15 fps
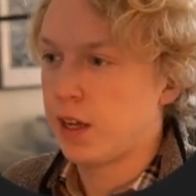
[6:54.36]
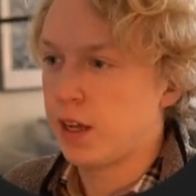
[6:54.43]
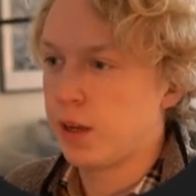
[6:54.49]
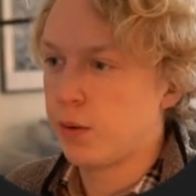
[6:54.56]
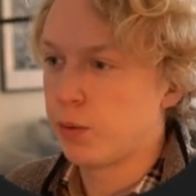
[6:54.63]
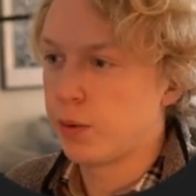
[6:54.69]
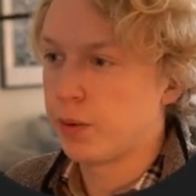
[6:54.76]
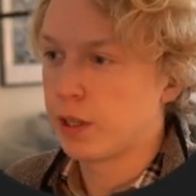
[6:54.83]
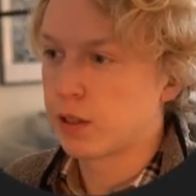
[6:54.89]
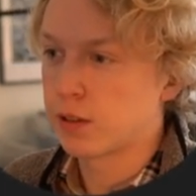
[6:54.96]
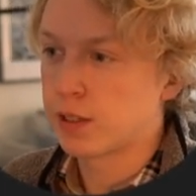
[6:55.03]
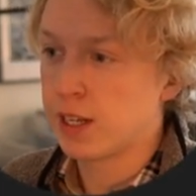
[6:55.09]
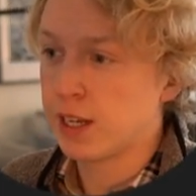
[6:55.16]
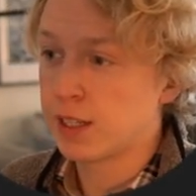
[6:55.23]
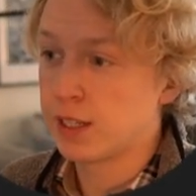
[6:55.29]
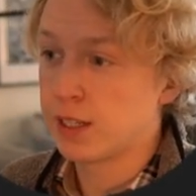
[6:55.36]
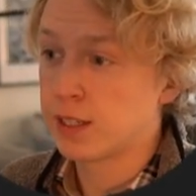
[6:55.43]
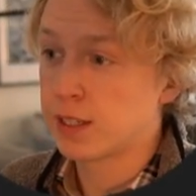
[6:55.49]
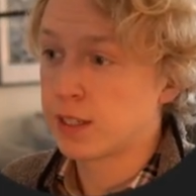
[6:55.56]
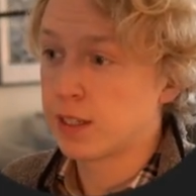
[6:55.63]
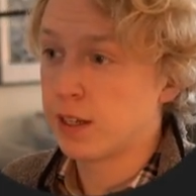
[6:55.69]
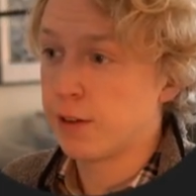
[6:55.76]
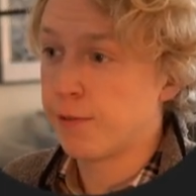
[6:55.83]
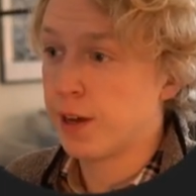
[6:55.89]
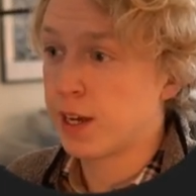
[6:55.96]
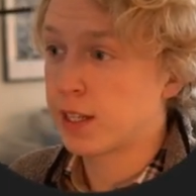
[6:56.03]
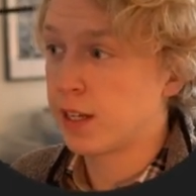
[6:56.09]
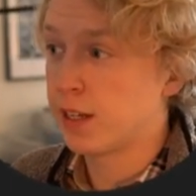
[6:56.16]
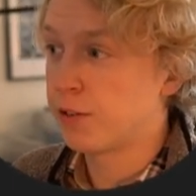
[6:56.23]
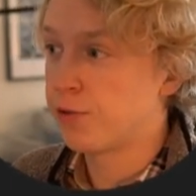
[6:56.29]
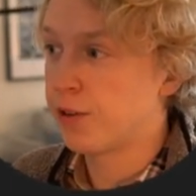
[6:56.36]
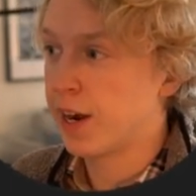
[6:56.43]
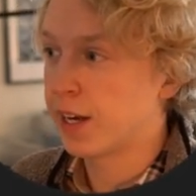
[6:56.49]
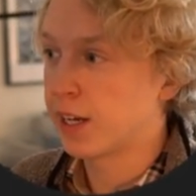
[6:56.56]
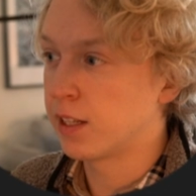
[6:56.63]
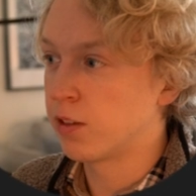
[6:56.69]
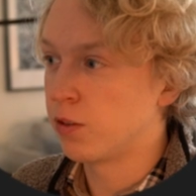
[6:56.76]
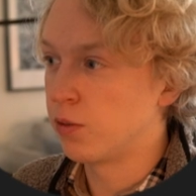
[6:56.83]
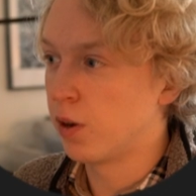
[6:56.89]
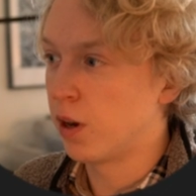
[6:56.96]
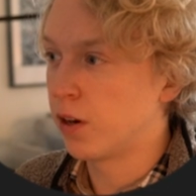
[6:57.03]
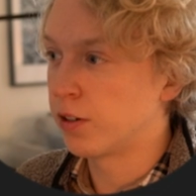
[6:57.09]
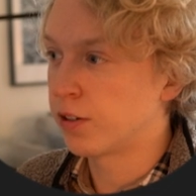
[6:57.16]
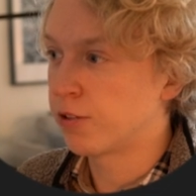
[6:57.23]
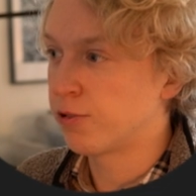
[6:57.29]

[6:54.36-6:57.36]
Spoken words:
And we will take this effect and drag it to our